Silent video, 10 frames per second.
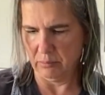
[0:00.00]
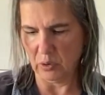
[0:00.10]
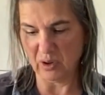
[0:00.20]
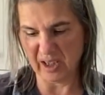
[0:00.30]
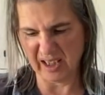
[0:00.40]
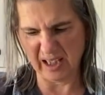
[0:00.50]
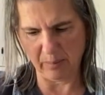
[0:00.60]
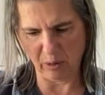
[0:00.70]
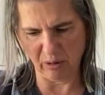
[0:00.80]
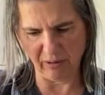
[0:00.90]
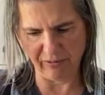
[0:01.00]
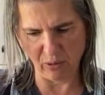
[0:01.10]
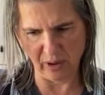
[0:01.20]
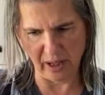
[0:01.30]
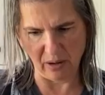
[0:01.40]
Or is it step 3 or
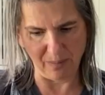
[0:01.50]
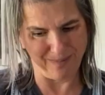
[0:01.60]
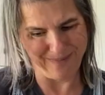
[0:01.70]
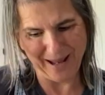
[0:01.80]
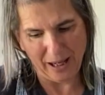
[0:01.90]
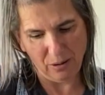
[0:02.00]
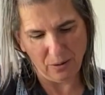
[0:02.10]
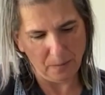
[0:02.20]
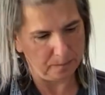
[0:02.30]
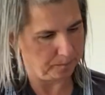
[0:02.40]
4 now? I don't know.